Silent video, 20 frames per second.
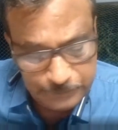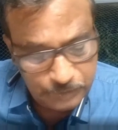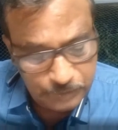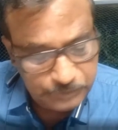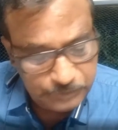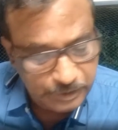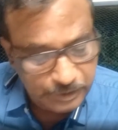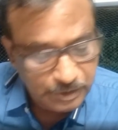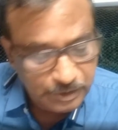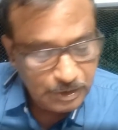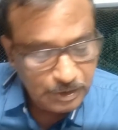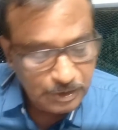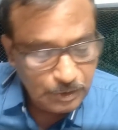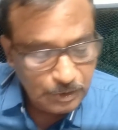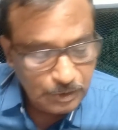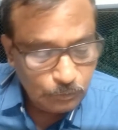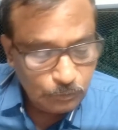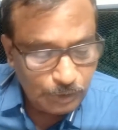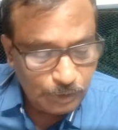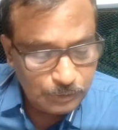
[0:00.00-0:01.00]
the
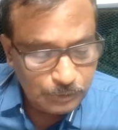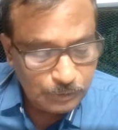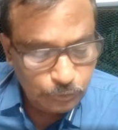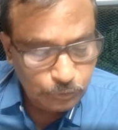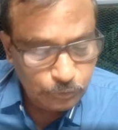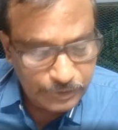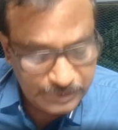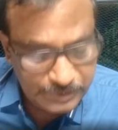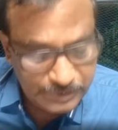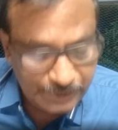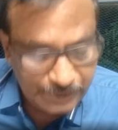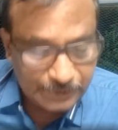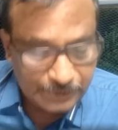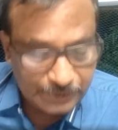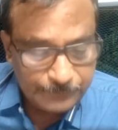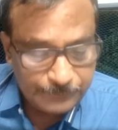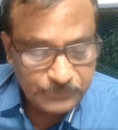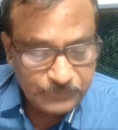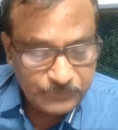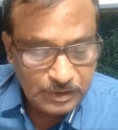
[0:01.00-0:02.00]
one who is ill,
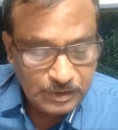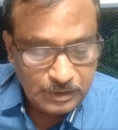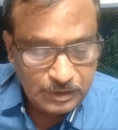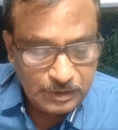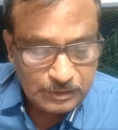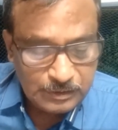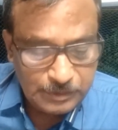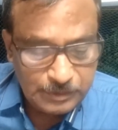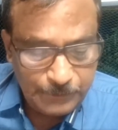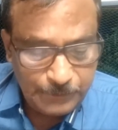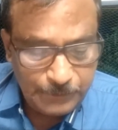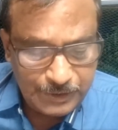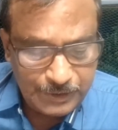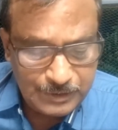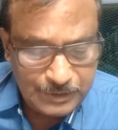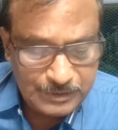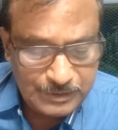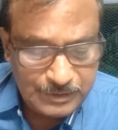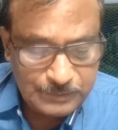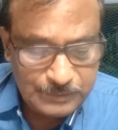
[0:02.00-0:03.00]
the
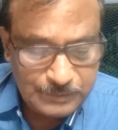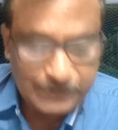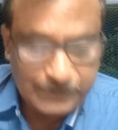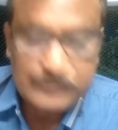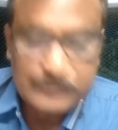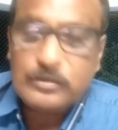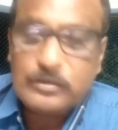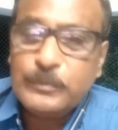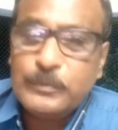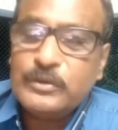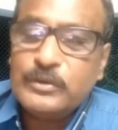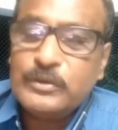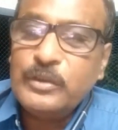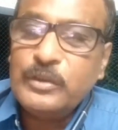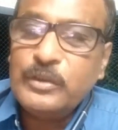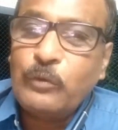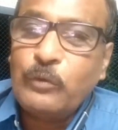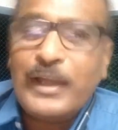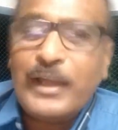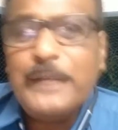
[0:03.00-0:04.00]
marriage is valid. Suppose the
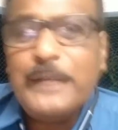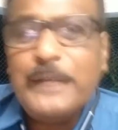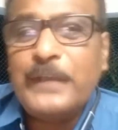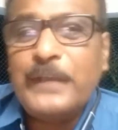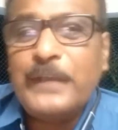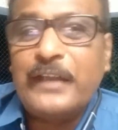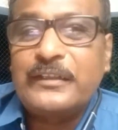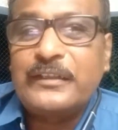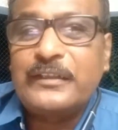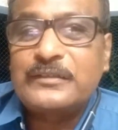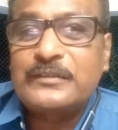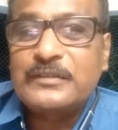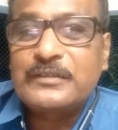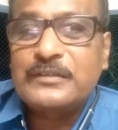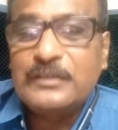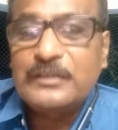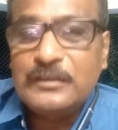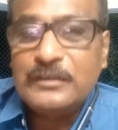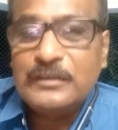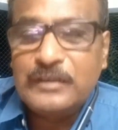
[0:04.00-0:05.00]
wife dies
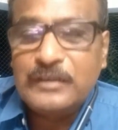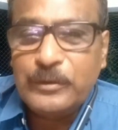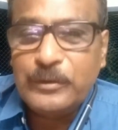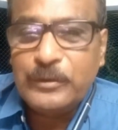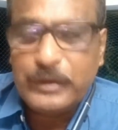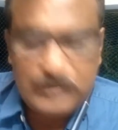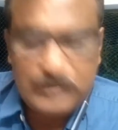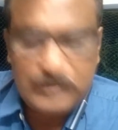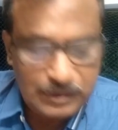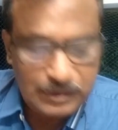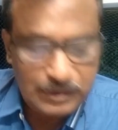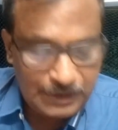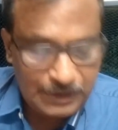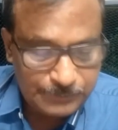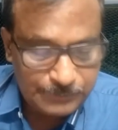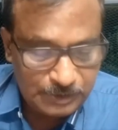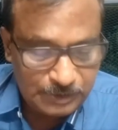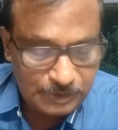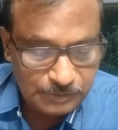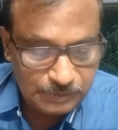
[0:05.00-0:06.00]
during the
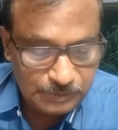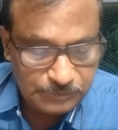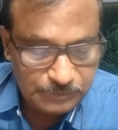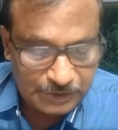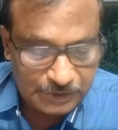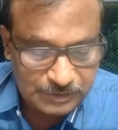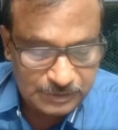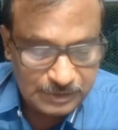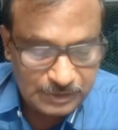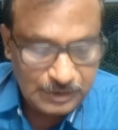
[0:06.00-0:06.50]
lifetime of that